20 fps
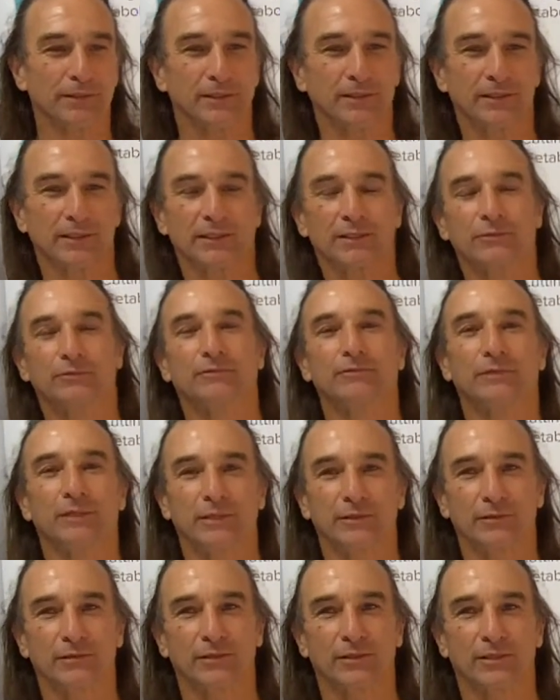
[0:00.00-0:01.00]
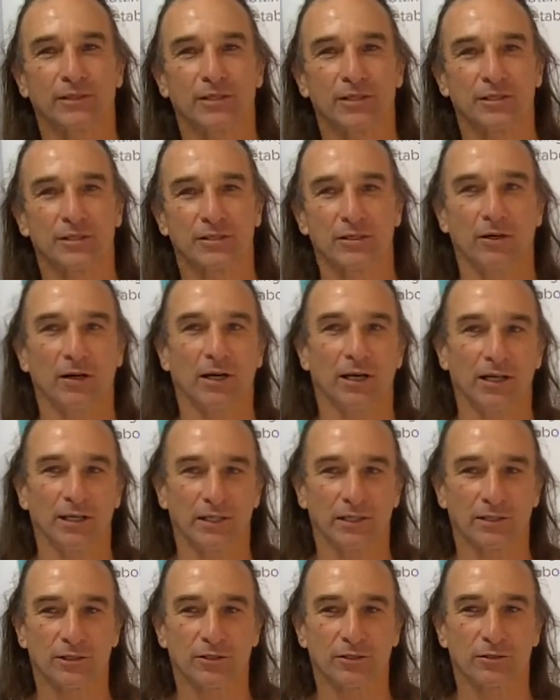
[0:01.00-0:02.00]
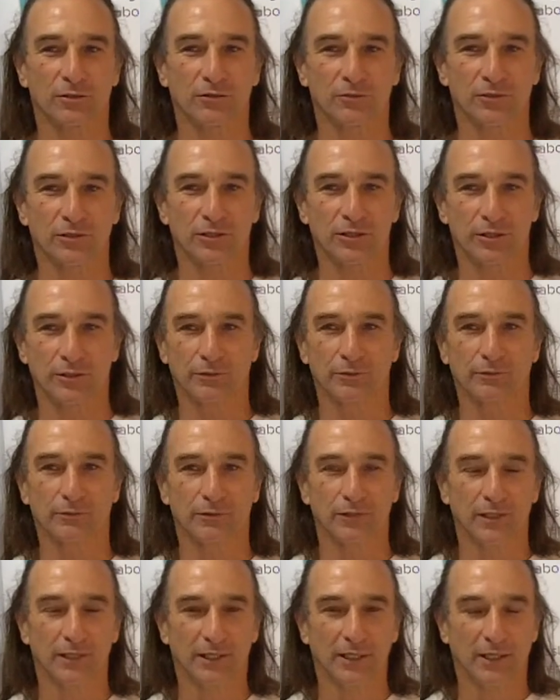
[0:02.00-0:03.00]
is this real desire to still